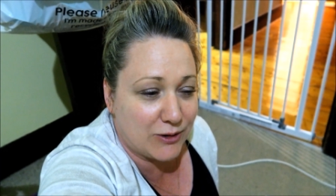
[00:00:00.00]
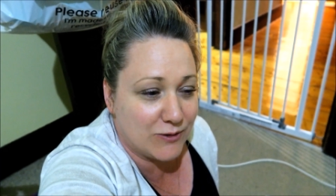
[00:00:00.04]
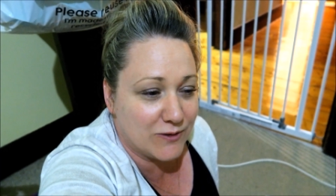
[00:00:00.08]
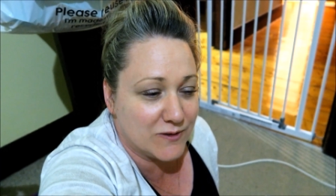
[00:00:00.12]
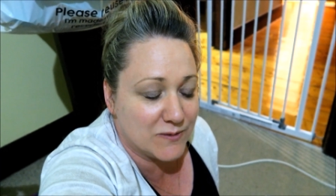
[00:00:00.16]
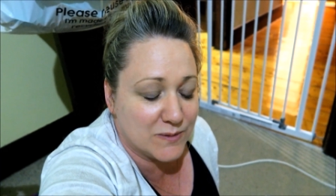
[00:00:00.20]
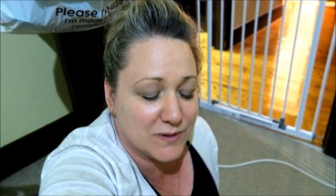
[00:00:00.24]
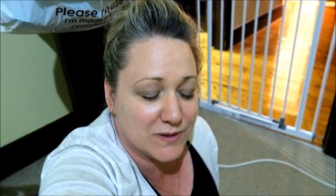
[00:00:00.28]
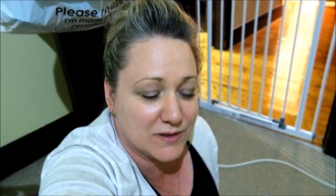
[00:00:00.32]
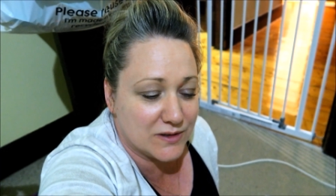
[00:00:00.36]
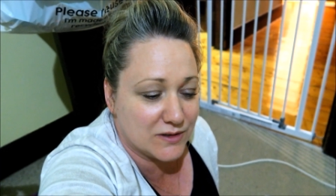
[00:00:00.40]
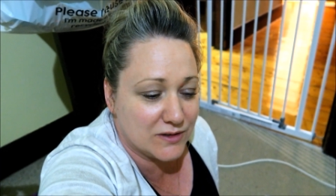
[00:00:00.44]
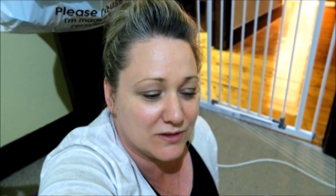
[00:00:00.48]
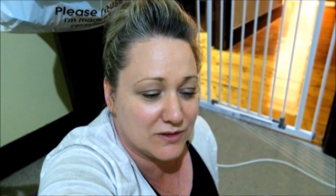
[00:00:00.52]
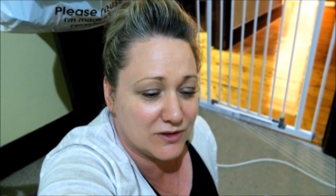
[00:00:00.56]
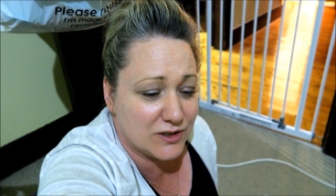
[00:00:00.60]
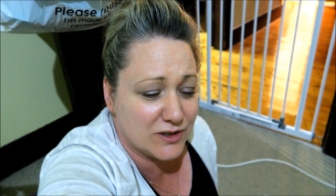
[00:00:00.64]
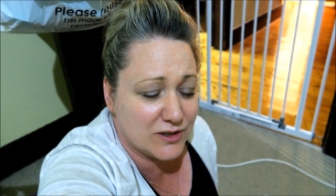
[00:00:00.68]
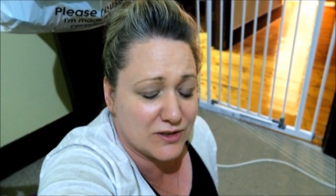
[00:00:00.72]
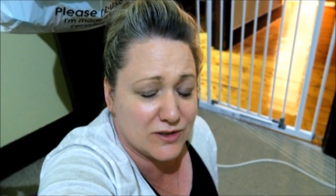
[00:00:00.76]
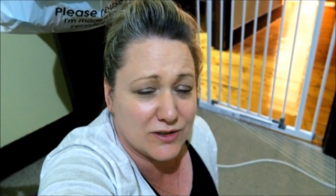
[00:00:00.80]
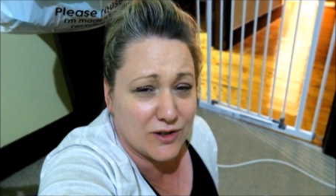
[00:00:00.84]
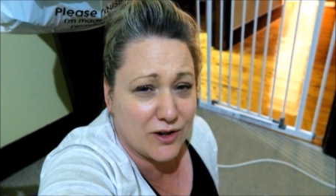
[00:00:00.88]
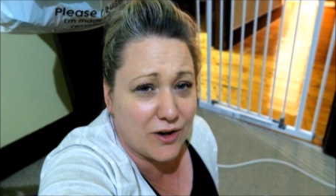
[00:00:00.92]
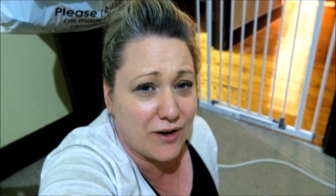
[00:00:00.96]
Christmas
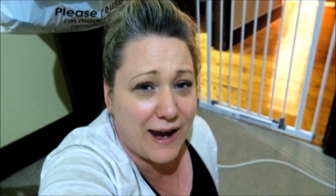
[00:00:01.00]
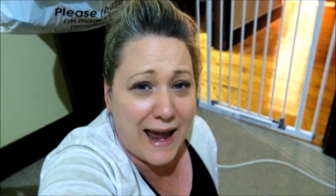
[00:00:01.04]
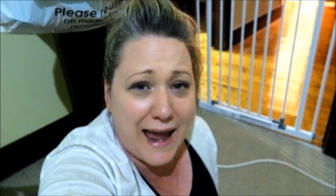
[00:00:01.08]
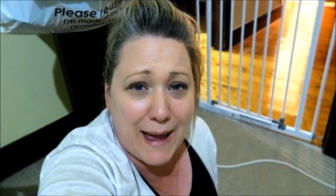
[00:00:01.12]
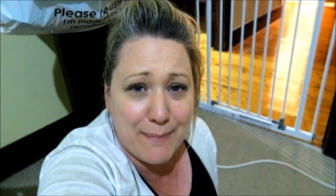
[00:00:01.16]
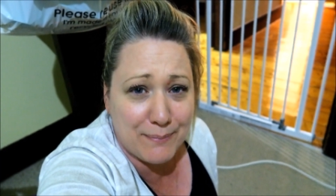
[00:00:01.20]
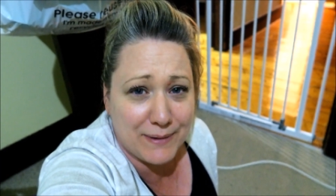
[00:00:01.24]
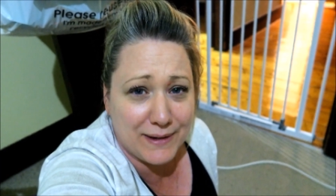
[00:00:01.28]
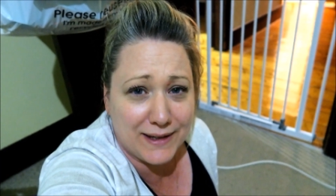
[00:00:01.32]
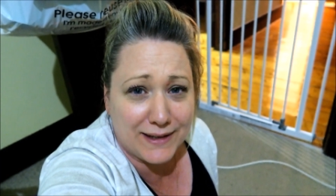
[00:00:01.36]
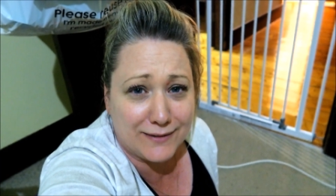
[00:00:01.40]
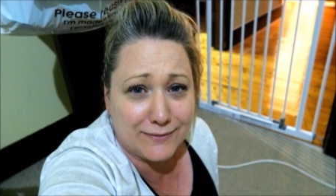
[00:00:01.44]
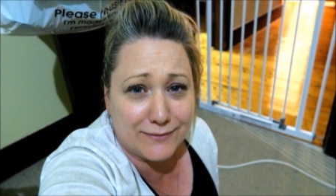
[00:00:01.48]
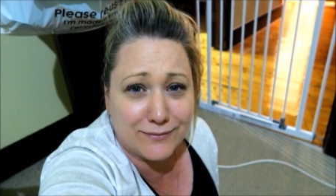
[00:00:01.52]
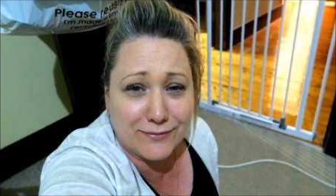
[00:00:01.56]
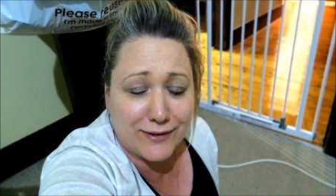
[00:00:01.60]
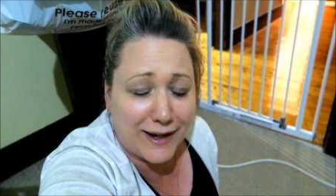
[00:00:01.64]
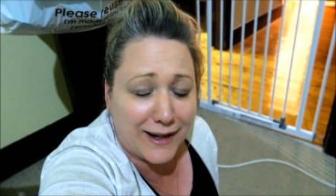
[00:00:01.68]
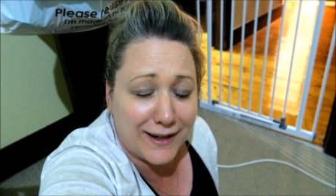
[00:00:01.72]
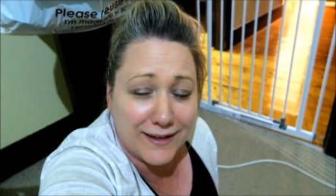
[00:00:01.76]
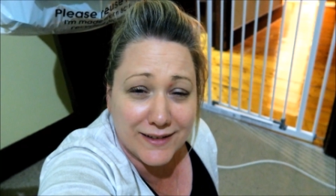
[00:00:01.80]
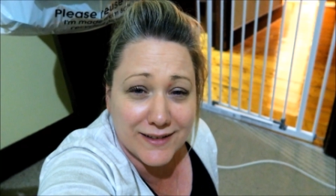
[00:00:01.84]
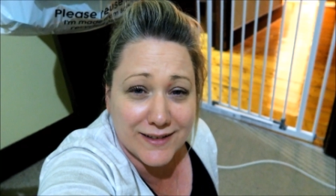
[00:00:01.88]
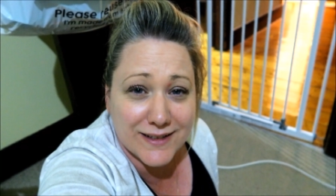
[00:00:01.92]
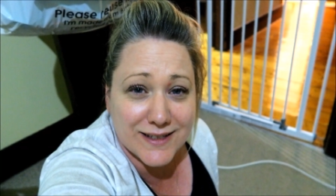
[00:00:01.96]
just so happy and
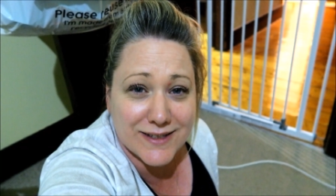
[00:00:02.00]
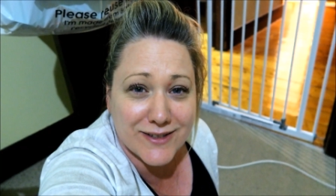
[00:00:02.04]
fun,